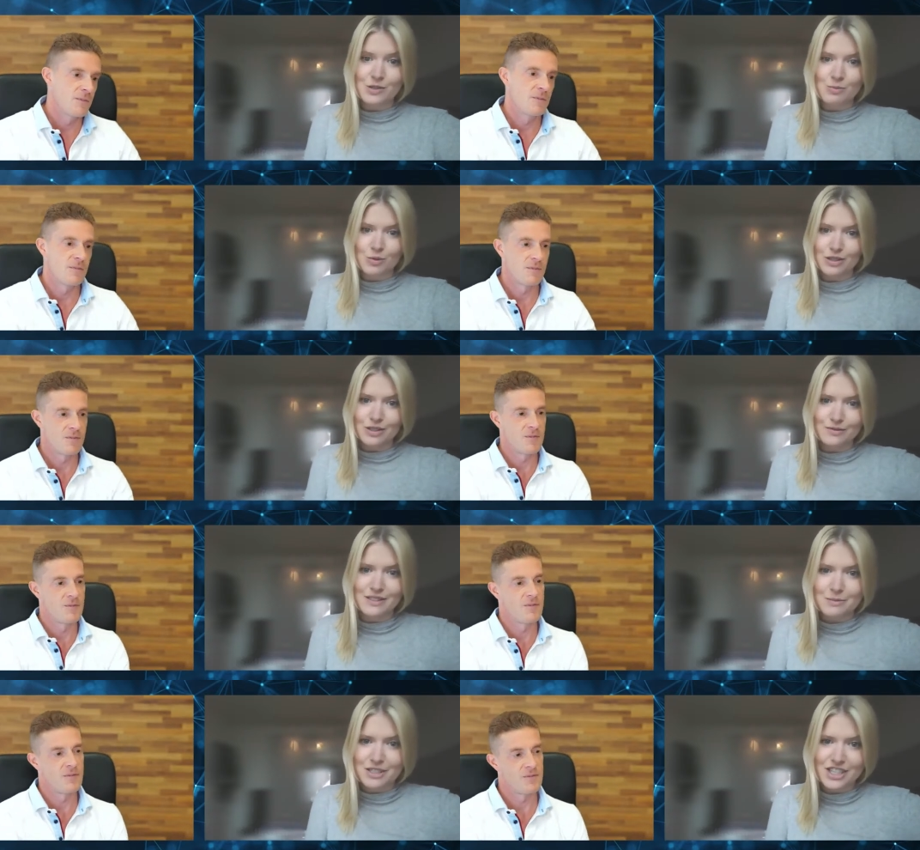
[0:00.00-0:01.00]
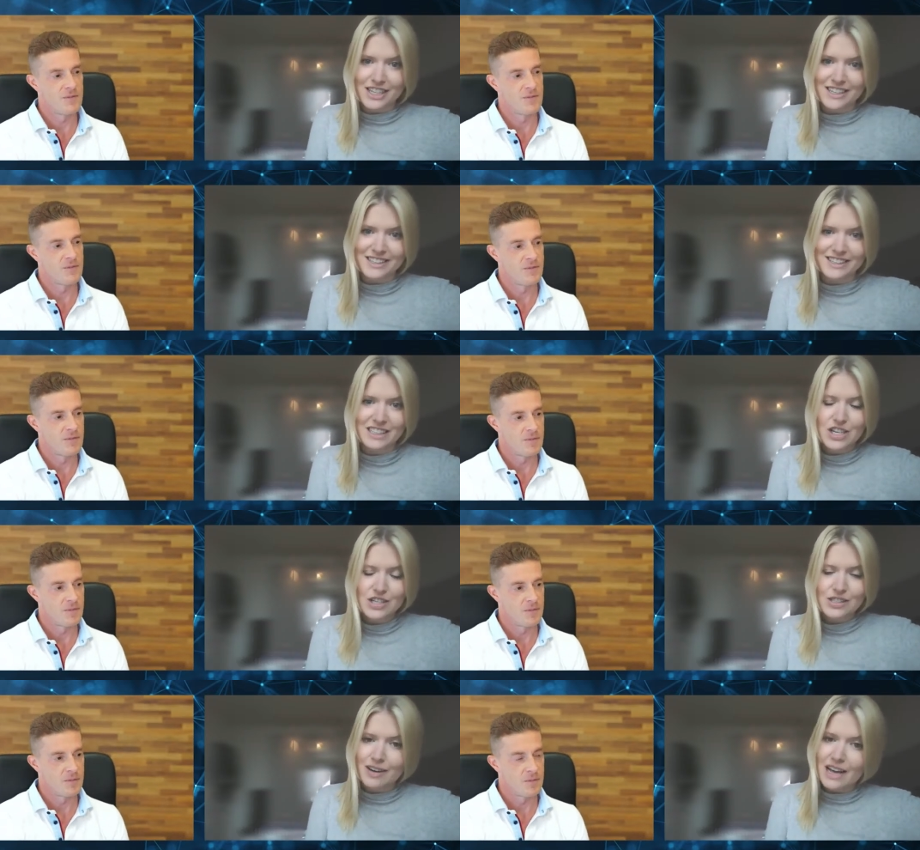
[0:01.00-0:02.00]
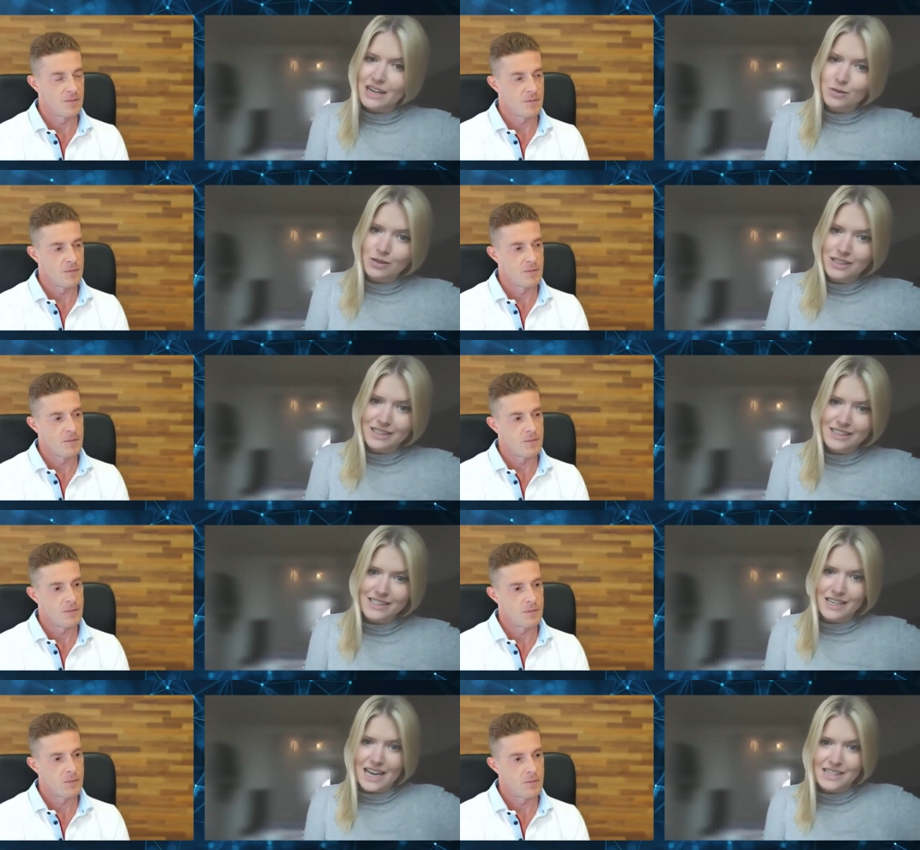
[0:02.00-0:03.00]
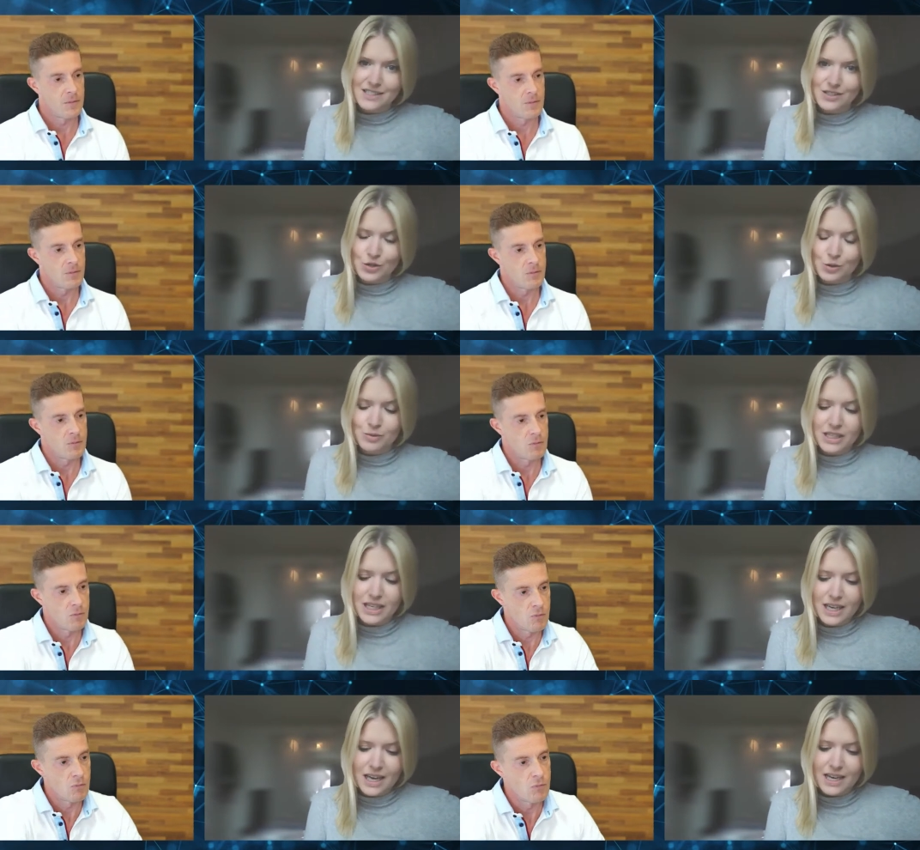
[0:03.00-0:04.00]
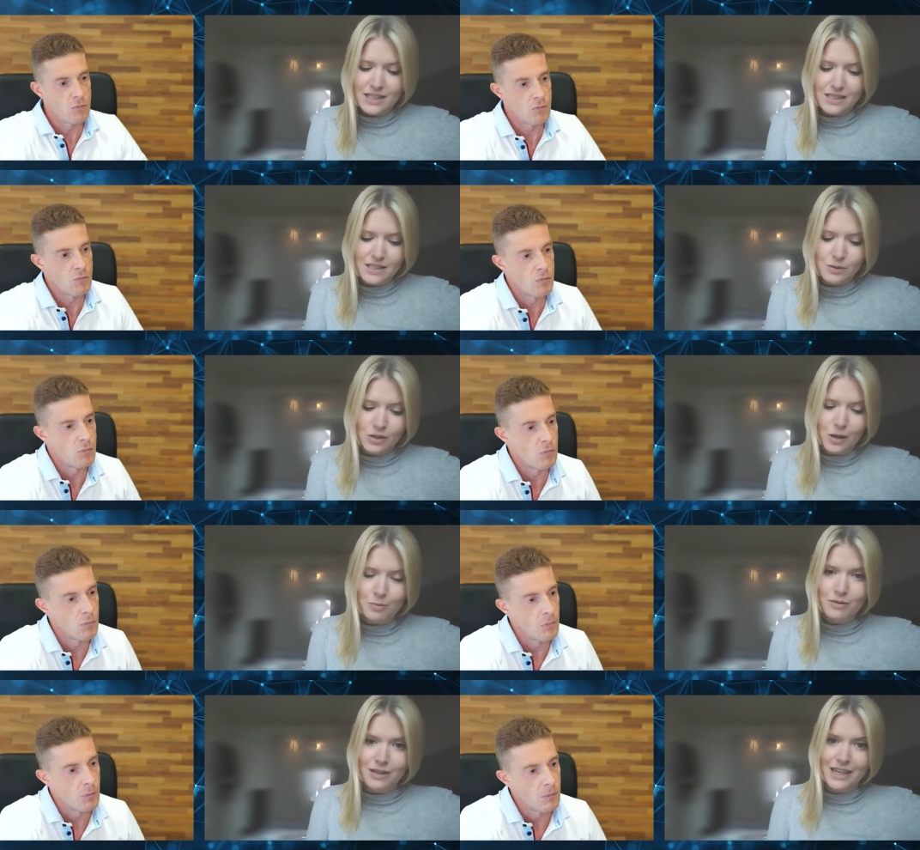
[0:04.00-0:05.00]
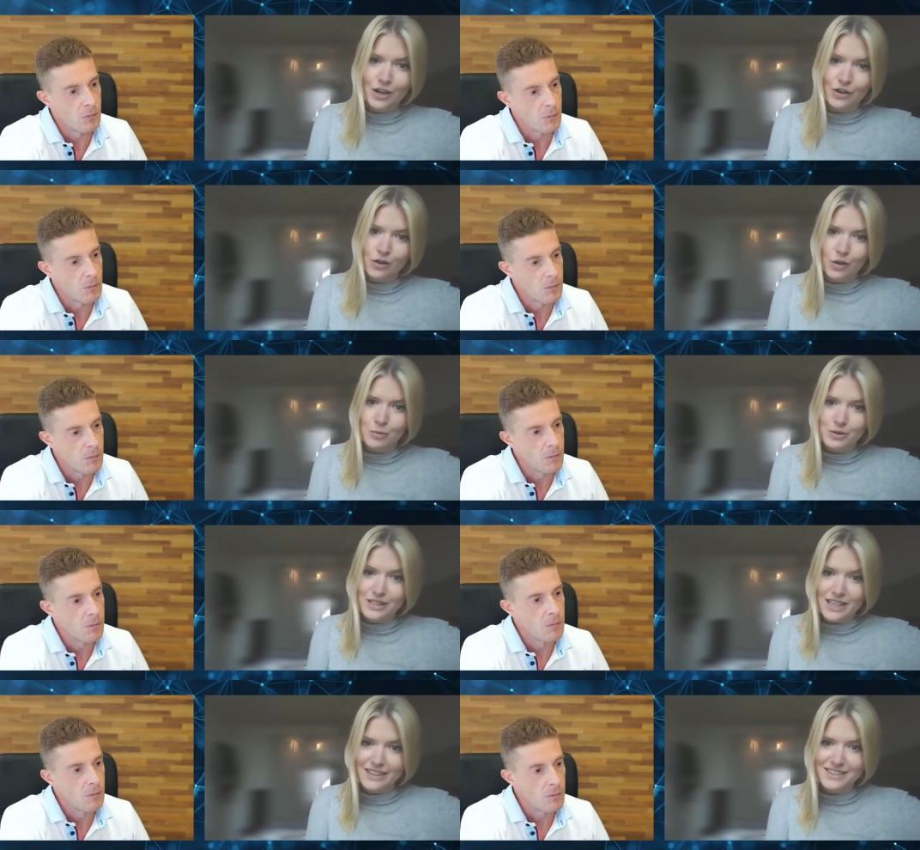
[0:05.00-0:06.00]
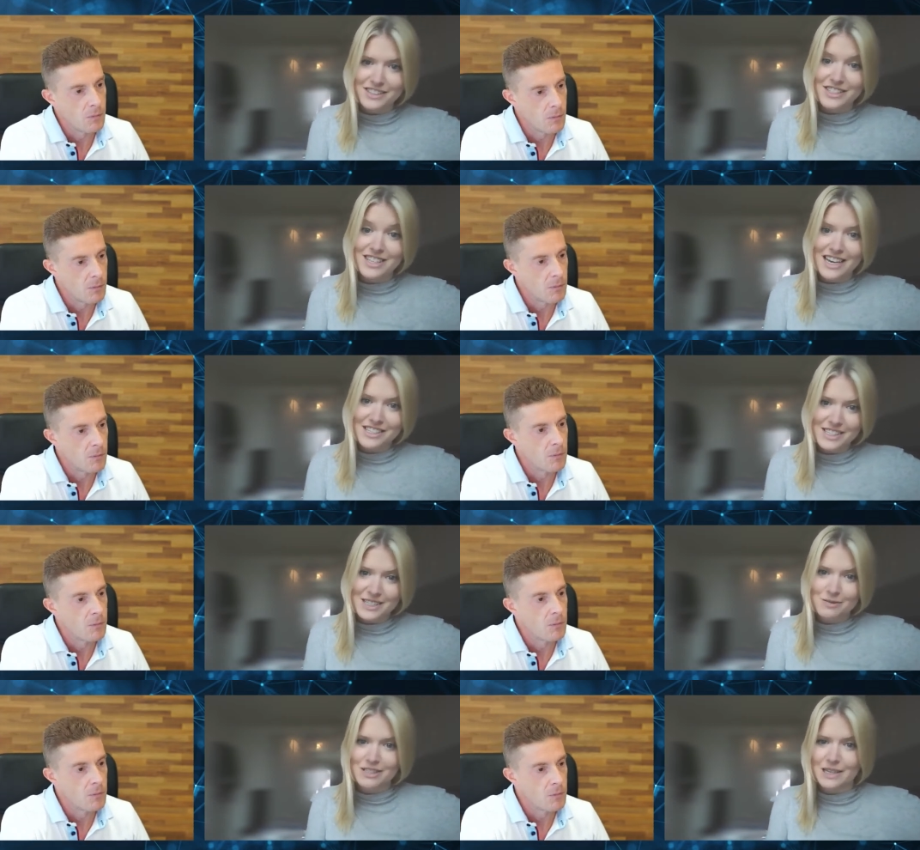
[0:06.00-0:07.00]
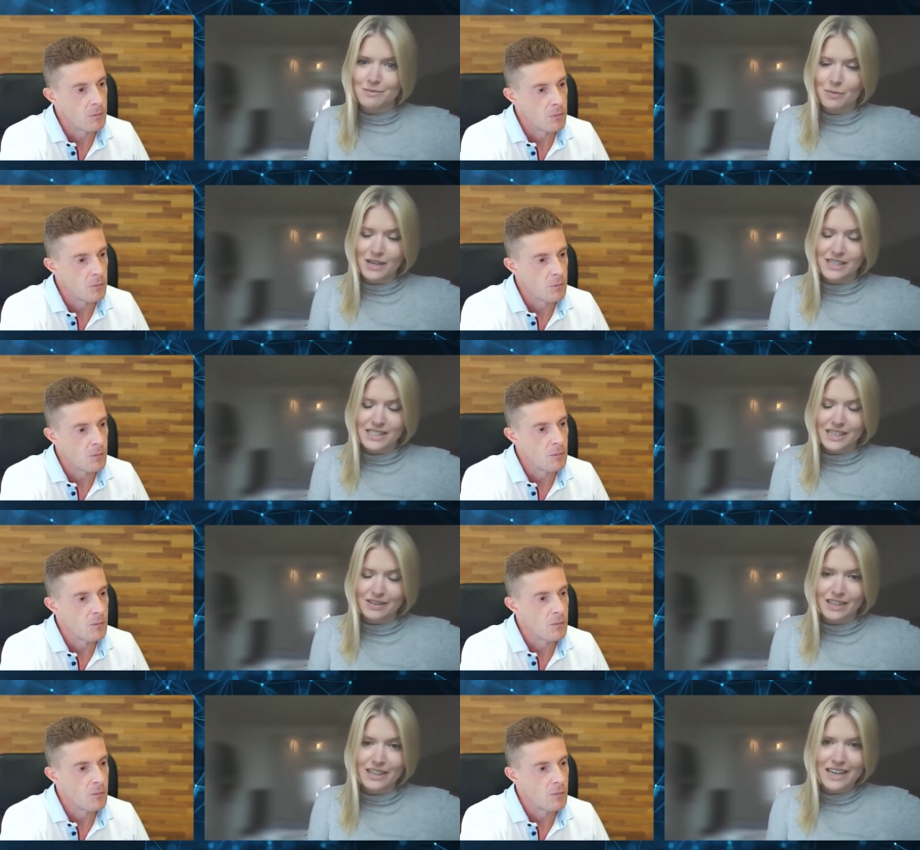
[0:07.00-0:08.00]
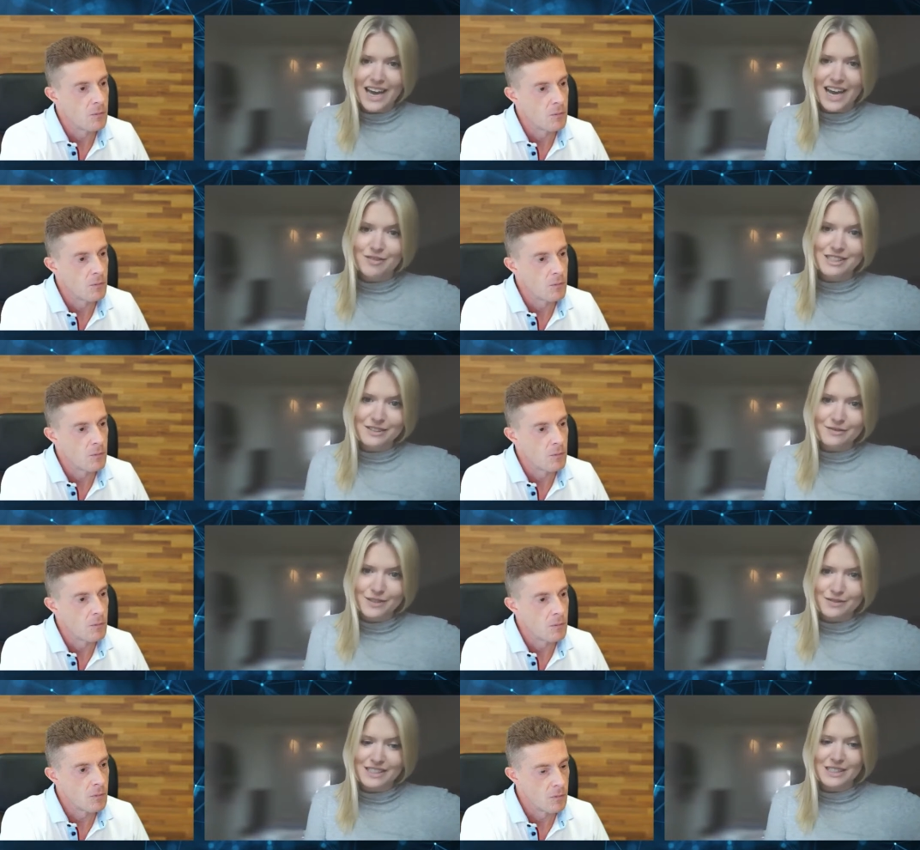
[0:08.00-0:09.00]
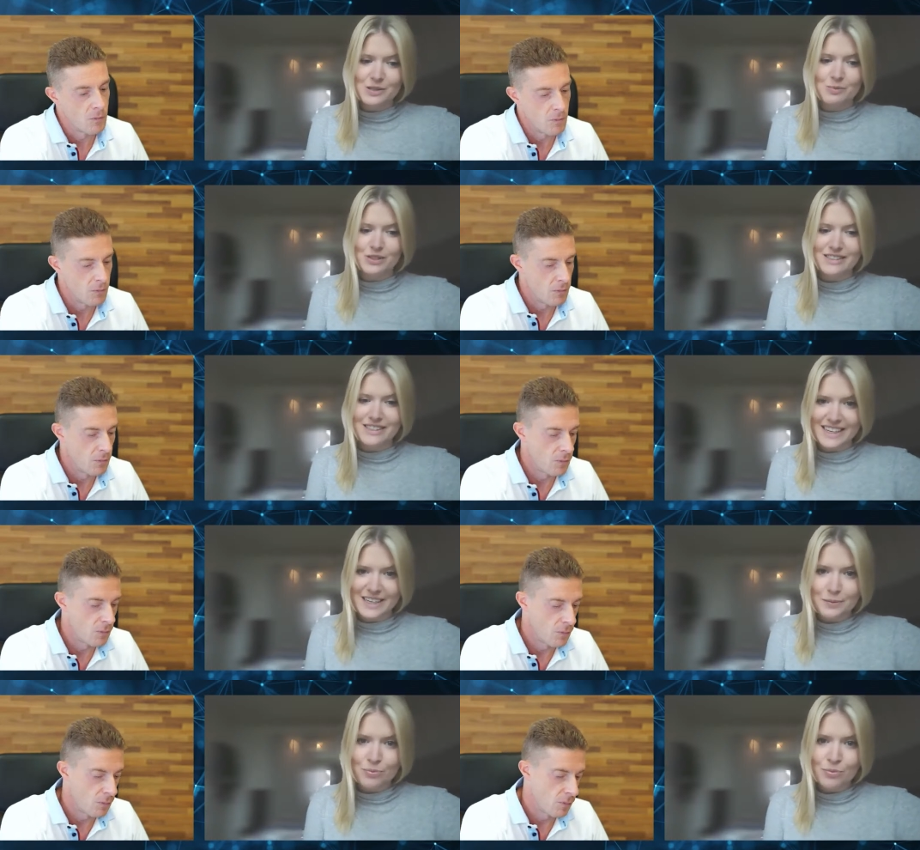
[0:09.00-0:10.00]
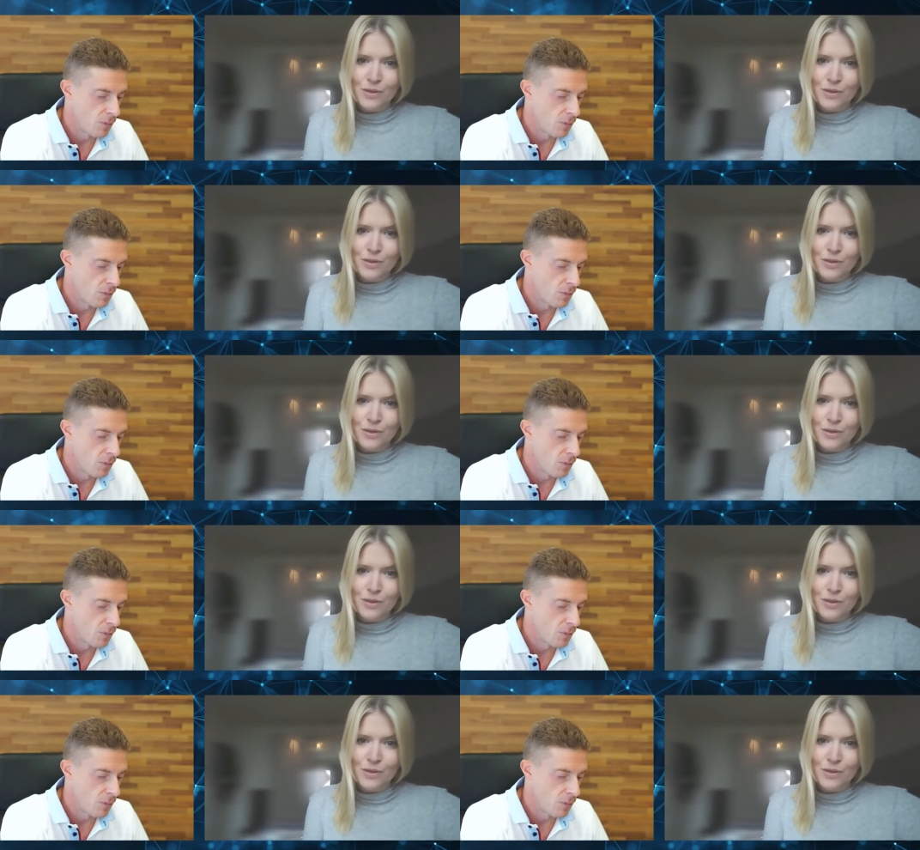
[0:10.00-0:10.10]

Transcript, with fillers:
Speaker 1: transport of DB Schenker. So our headquarters is in Essen, Germany, and uh, we're operating on a global scale. Just last year, we celebrated our 150th birthday.